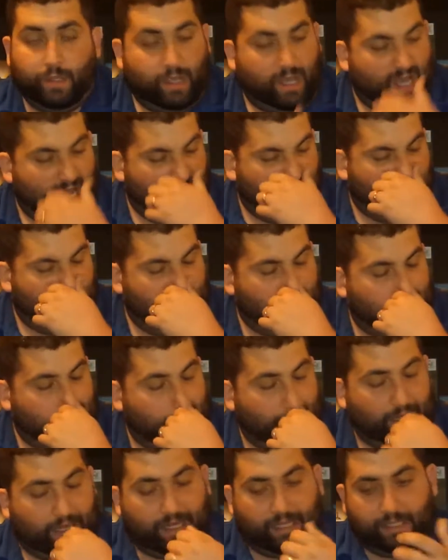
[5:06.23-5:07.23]
And I had
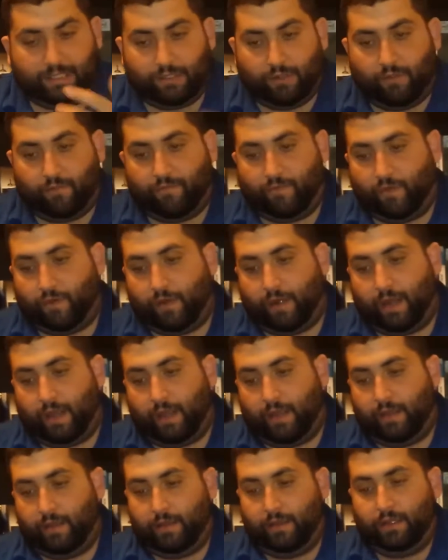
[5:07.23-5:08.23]
my niece over, and
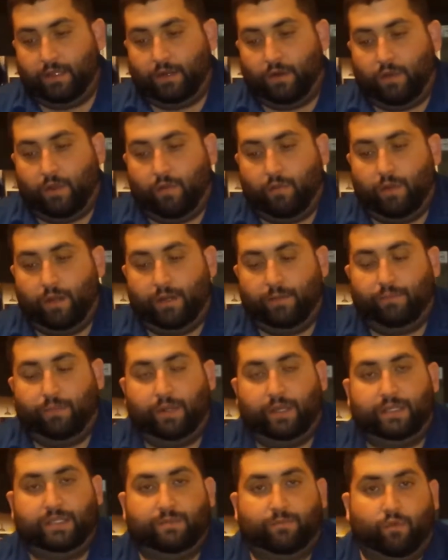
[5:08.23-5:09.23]
I wanted to
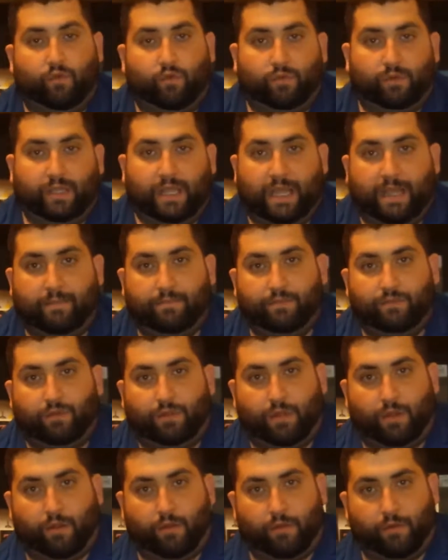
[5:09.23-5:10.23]
play some old games with
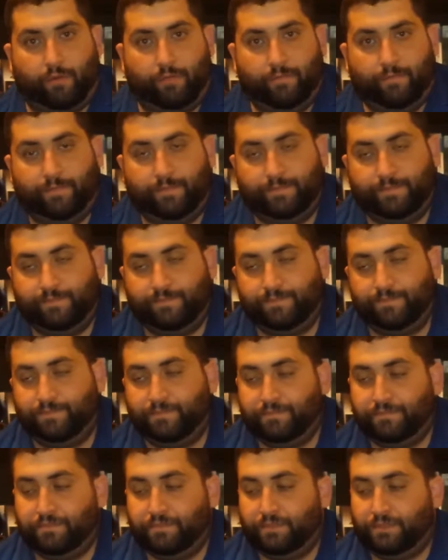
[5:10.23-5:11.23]
her.
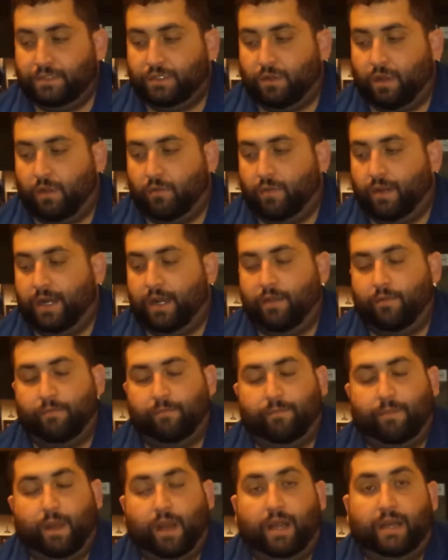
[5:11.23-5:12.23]
So I went out
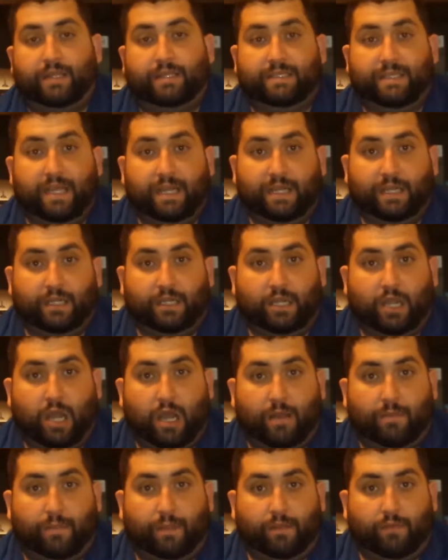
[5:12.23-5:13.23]
and bought a second
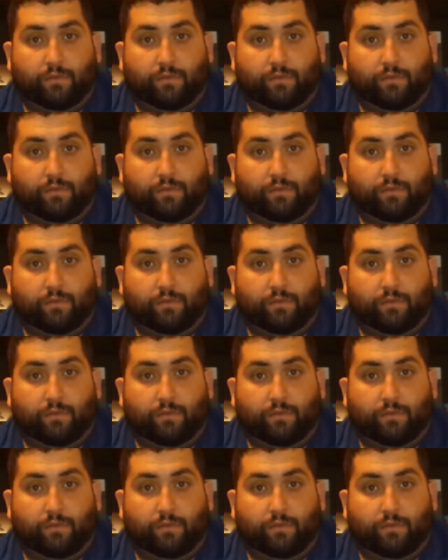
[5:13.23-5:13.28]
copy.